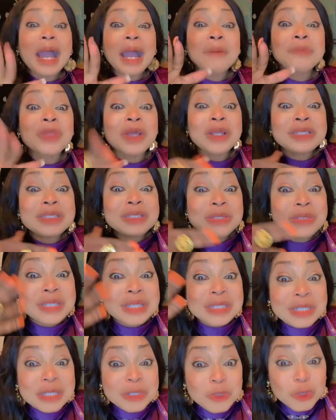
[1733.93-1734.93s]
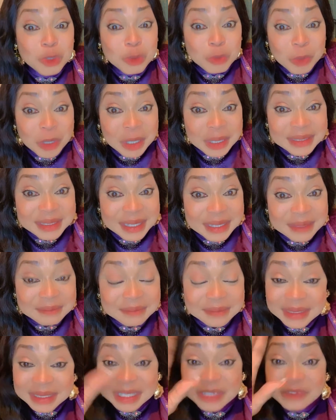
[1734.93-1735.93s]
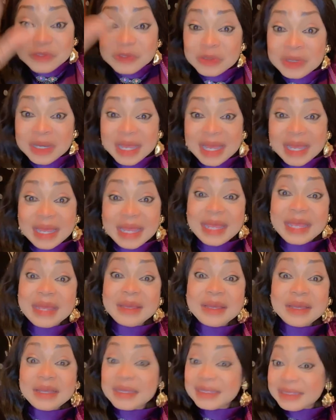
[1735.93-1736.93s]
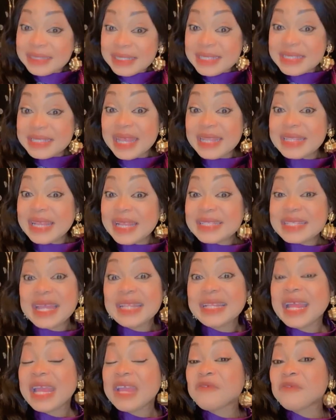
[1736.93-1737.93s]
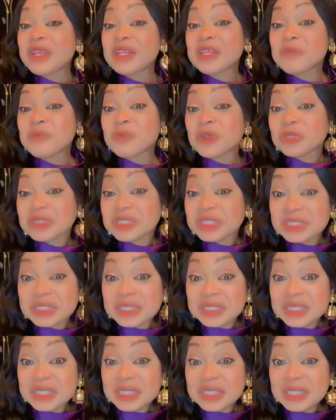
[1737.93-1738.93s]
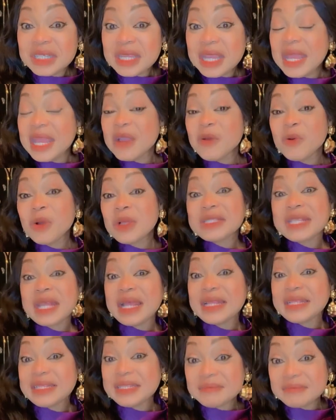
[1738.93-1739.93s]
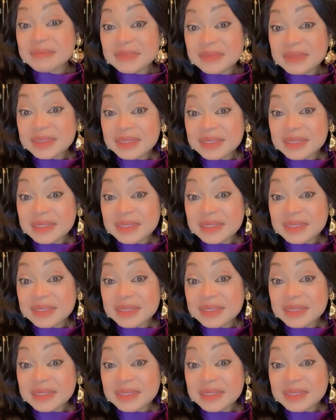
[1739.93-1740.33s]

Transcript: I'm not using it to spoil them. Even this girl that I like very much, what's her name?